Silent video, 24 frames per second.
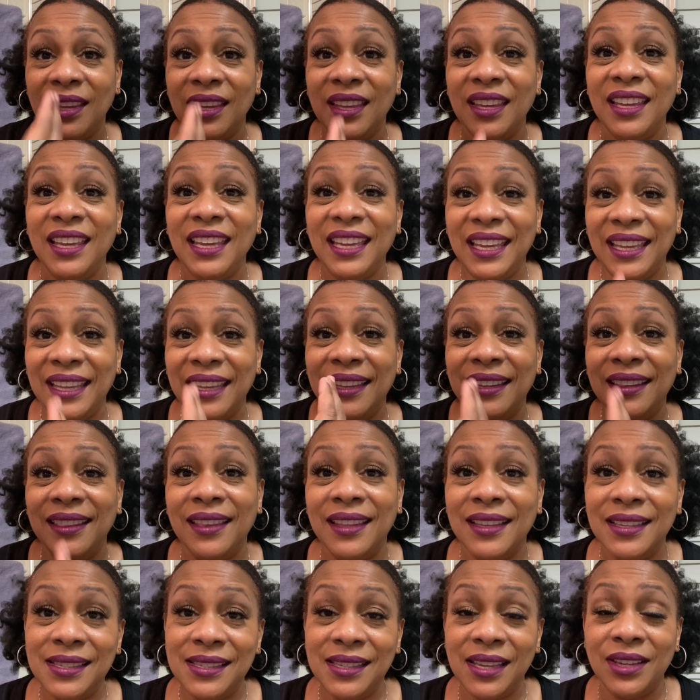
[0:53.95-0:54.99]
in the
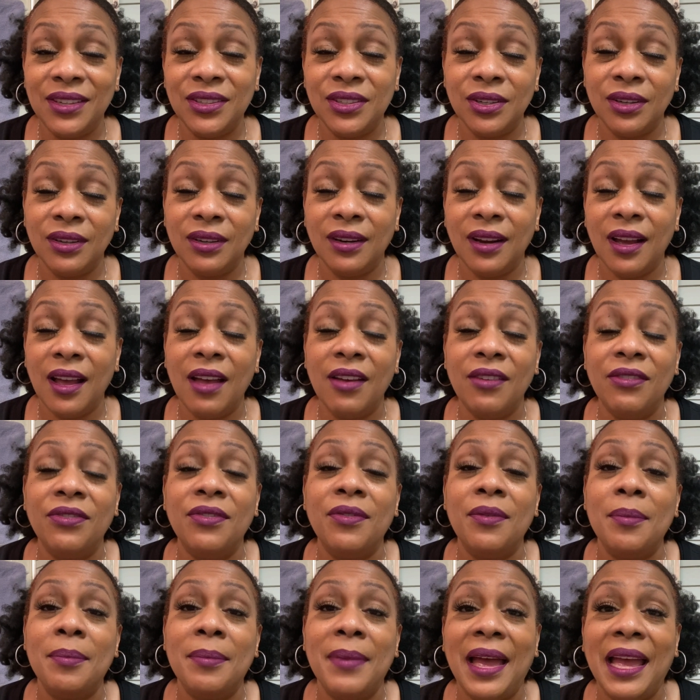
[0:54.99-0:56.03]
center of
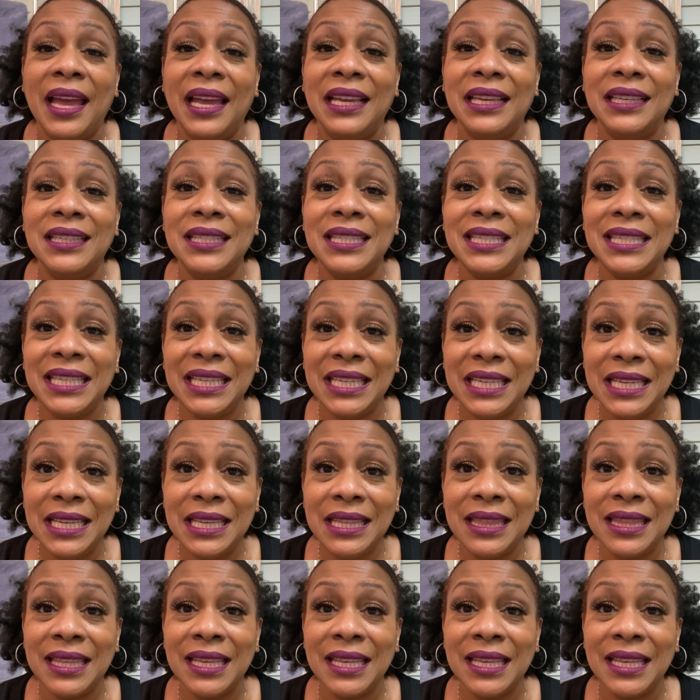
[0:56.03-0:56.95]
my teeth.